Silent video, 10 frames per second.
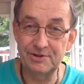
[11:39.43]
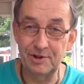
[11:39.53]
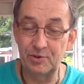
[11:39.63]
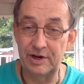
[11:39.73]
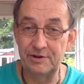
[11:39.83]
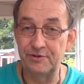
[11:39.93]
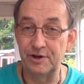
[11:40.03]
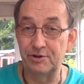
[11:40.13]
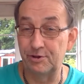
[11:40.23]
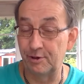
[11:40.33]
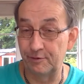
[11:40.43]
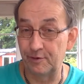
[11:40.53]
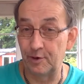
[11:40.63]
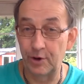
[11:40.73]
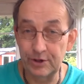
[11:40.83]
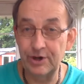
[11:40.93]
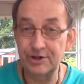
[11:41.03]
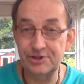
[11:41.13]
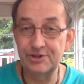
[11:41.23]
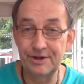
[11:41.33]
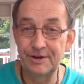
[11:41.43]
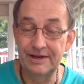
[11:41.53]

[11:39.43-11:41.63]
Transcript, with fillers: the 21st of August